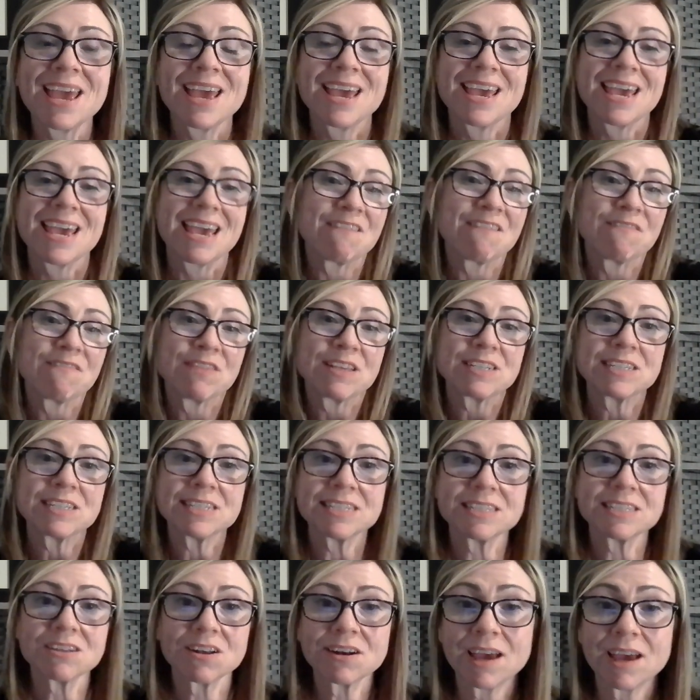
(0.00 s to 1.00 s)
if this
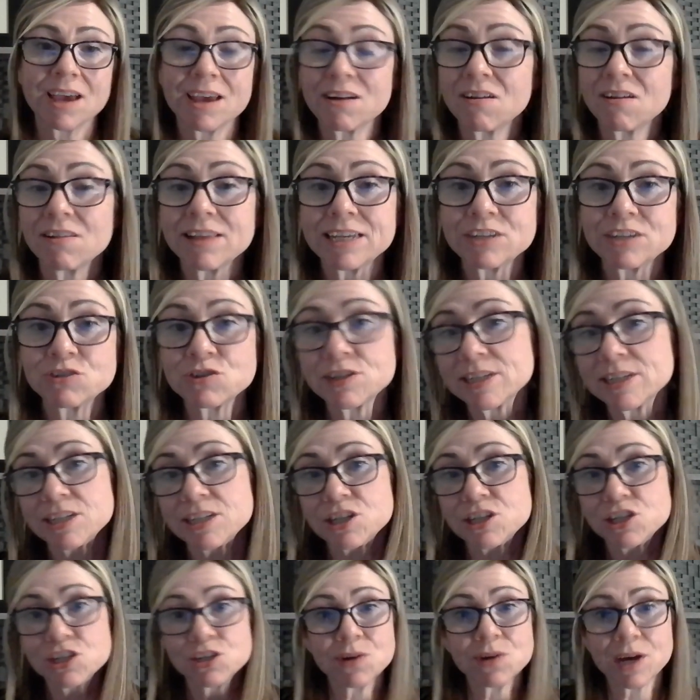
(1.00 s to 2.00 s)
is at all interesting
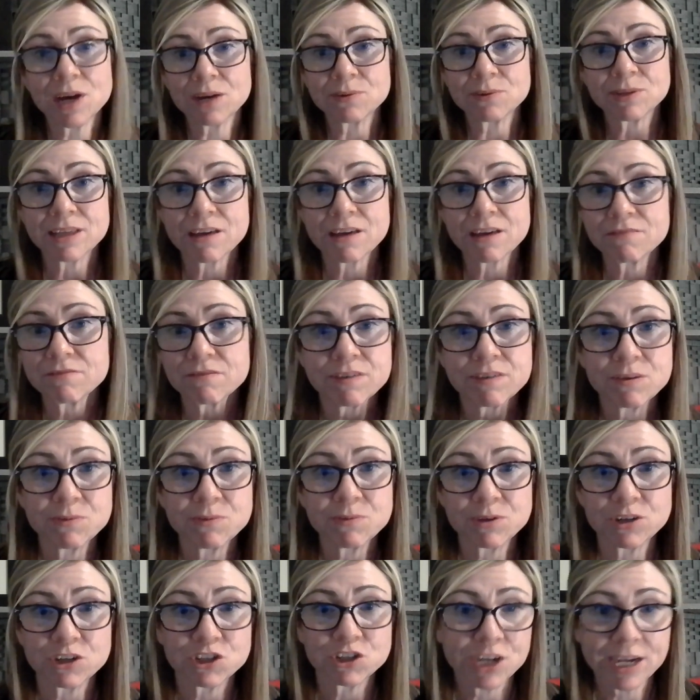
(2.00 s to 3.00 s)
to you, I would love if you
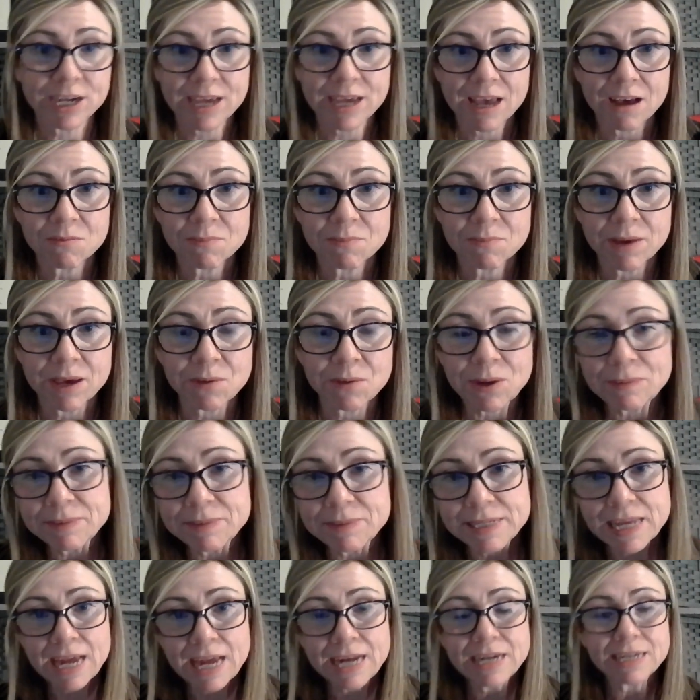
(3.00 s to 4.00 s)
would check out my
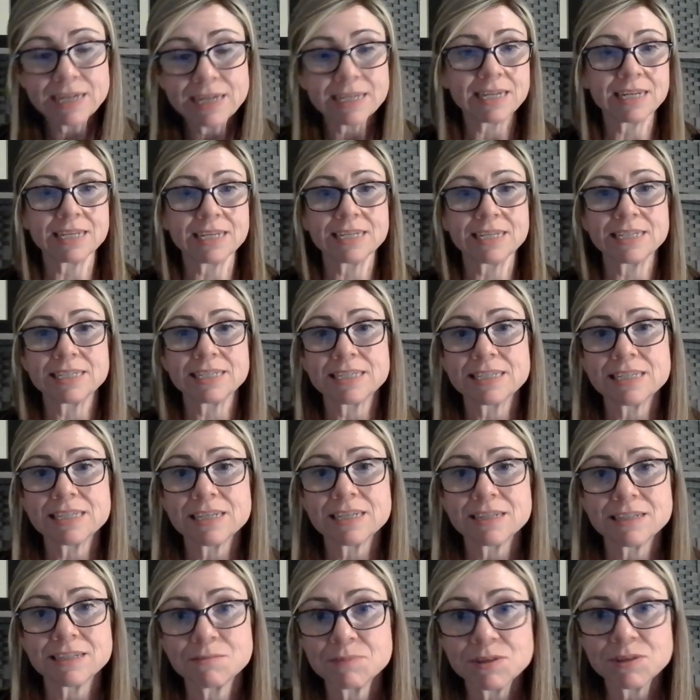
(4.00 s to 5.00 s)
website. It is
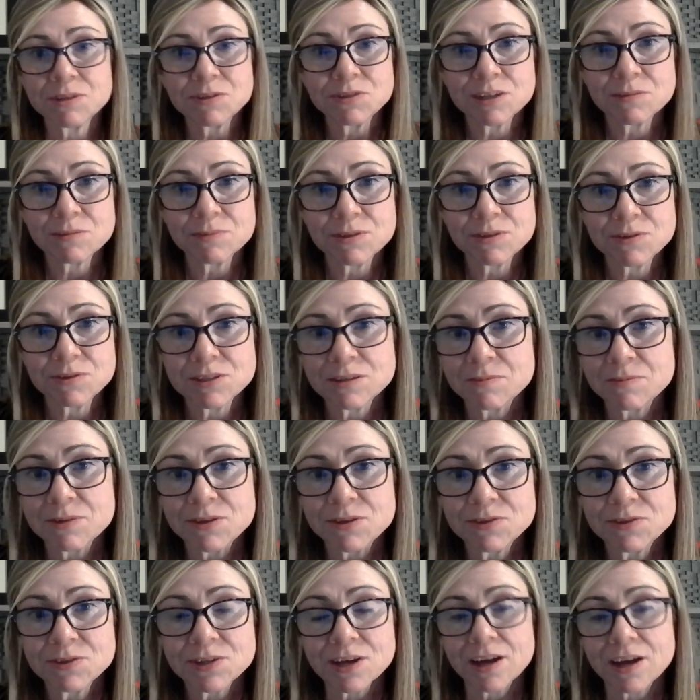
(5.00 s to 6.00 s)

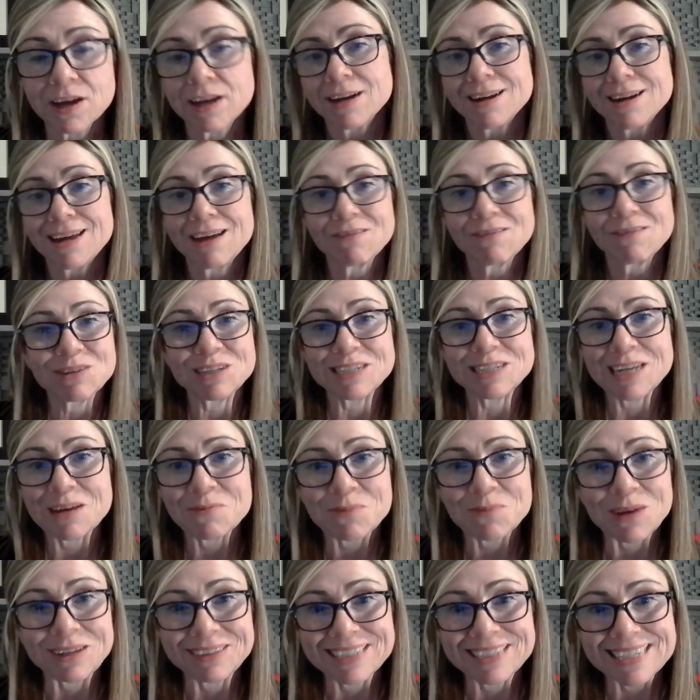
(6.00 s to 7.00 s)

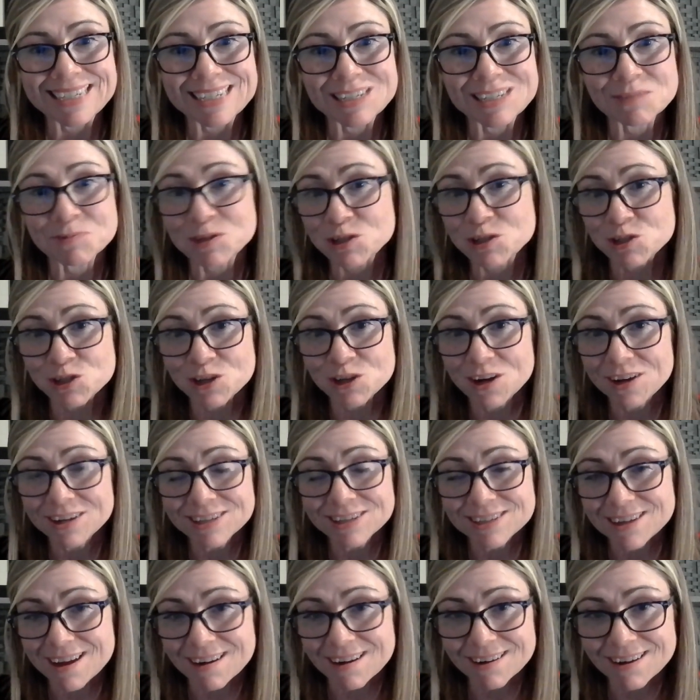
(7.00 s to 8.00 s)

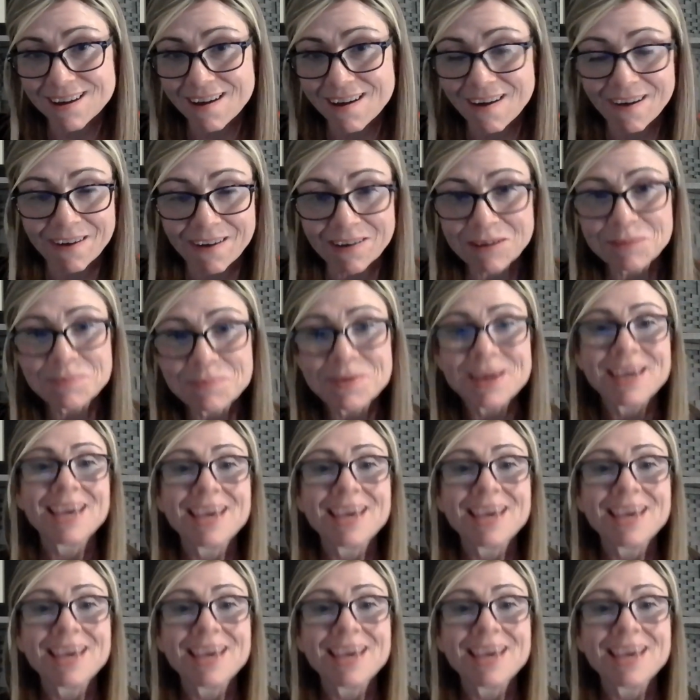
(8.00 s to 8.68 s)
www.everydaywellnesswichita.com.